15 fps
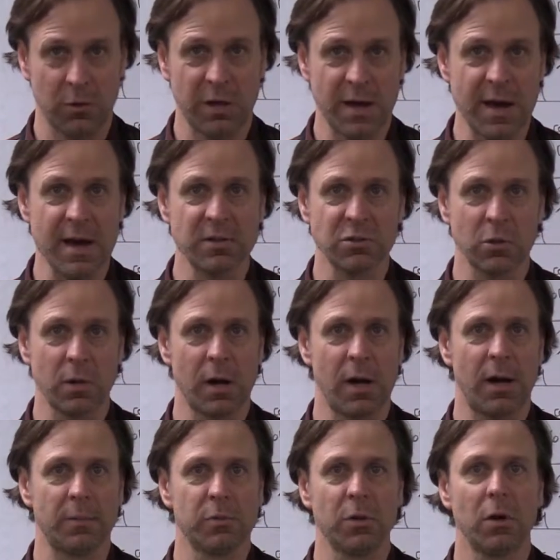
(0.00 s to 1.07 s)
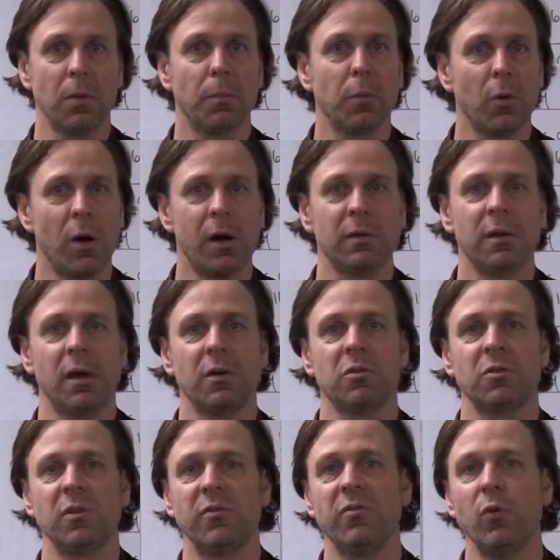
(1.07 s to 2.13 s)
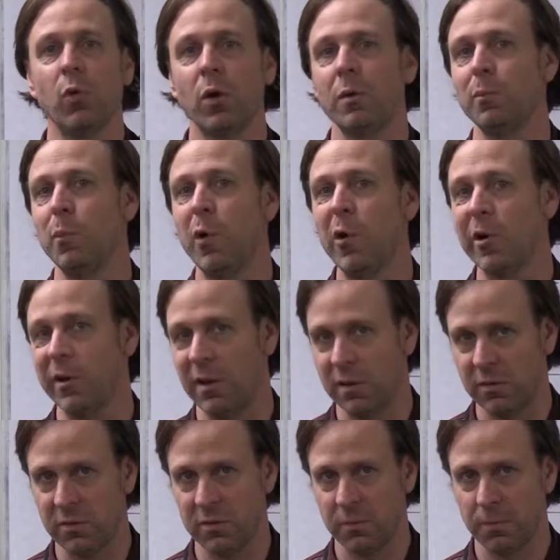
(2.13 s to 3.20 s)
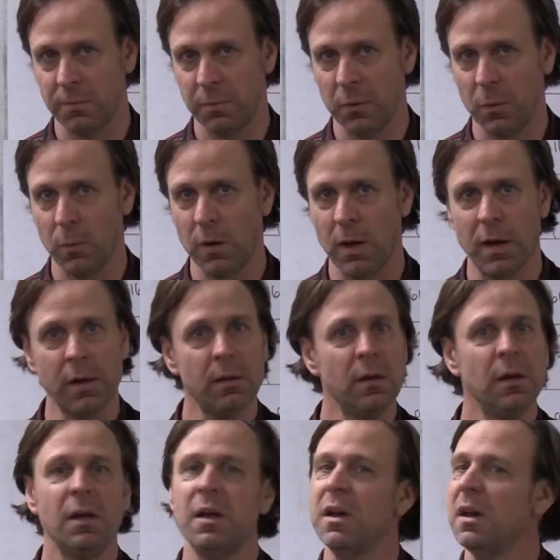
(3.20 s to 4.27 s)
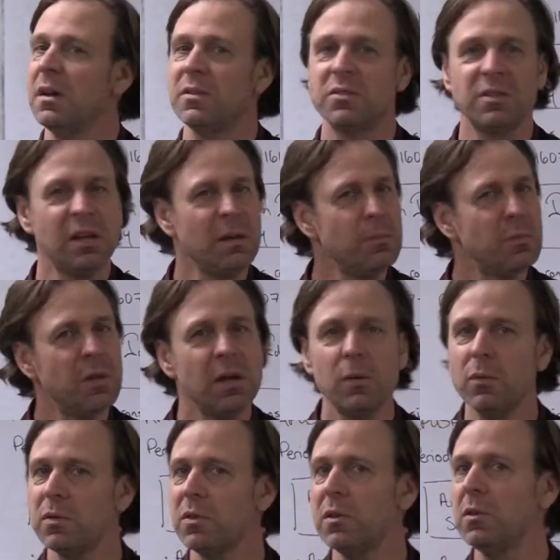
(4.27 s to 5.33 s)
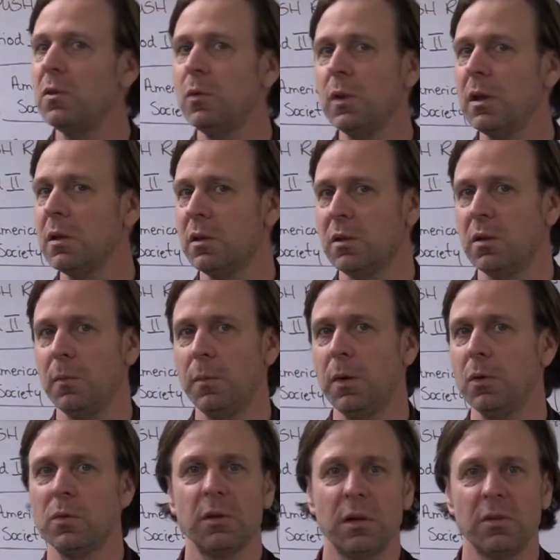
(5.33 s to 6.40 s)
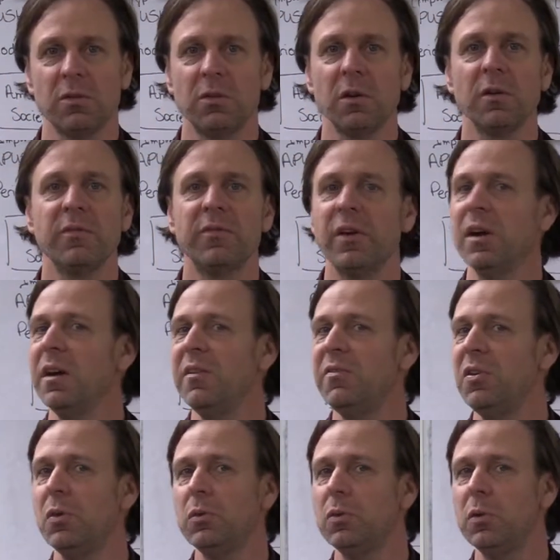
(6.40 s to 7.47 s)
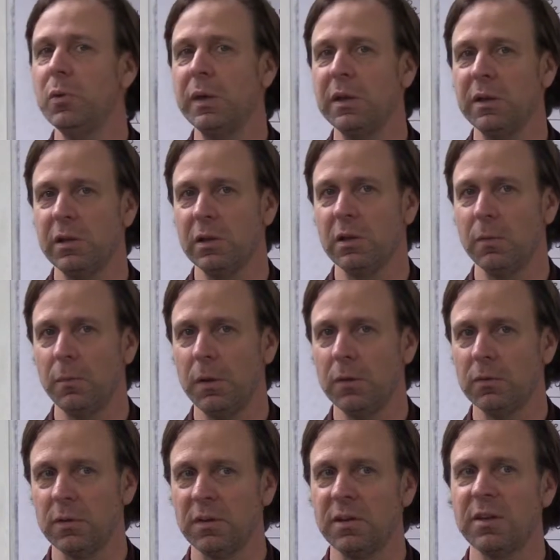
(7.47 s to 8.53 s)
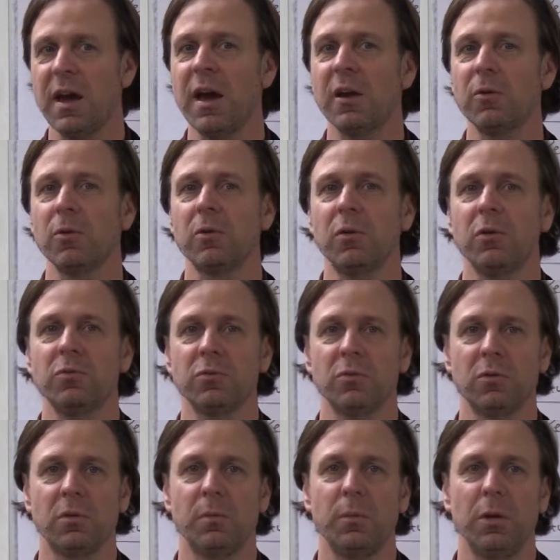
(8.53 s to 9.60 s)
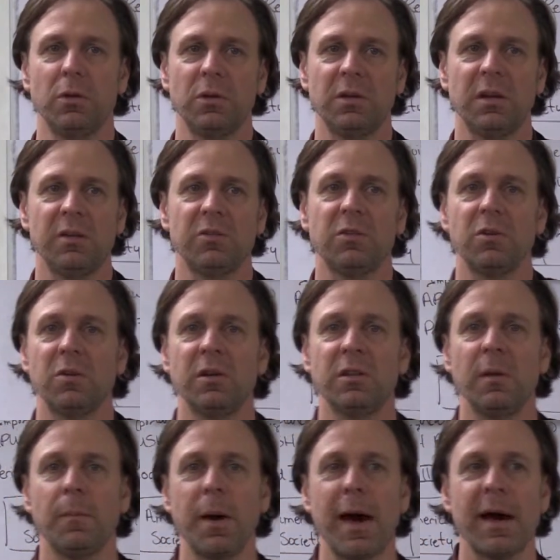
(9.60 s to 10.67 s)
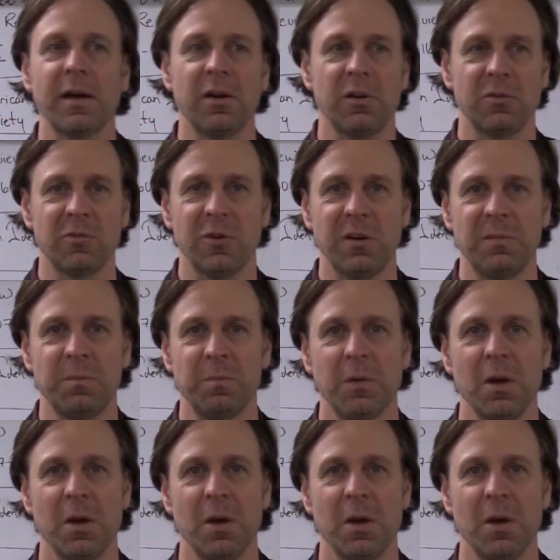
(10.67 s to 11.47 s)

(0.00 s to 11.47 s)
cash crops or products to foreign markets, right? Same thing with the New England communities. There are very few New England communities, agricultural communities, that are in the backcountry.